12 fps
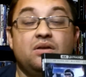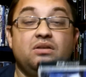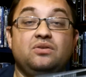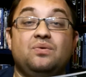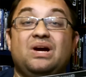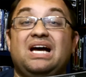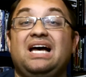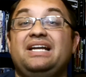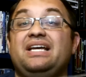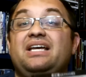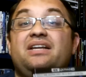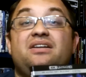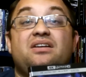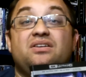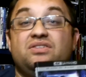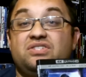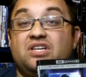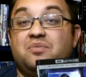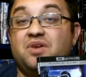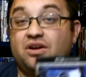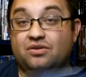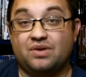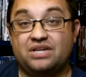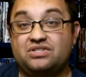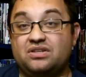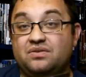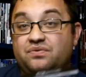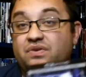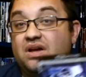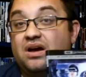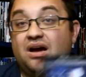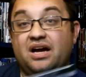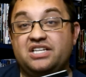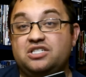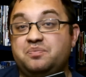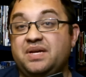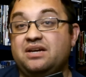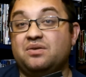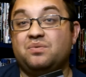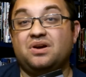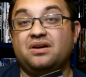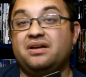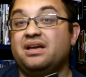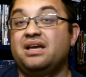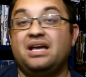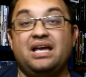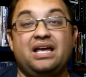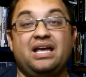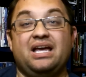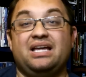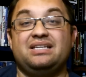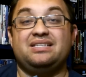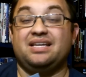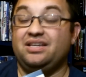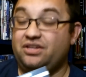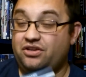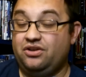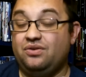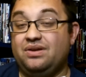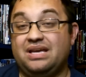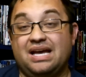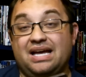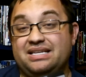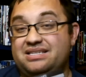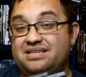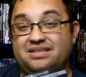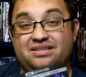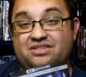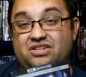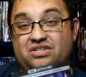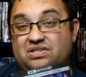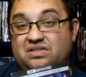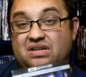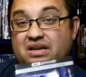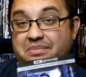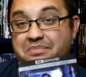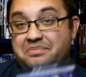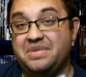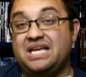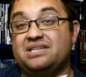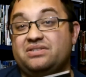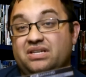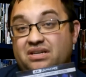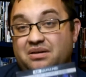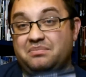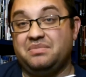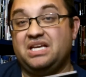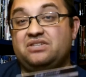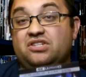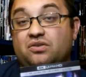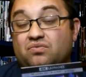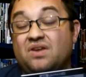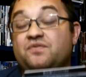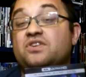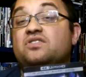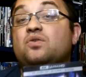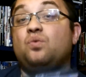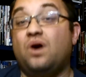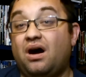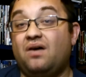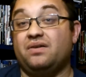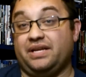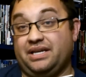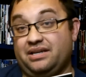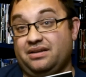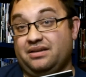You add in some aggressive height speaker work, and you get just an amazing reference quality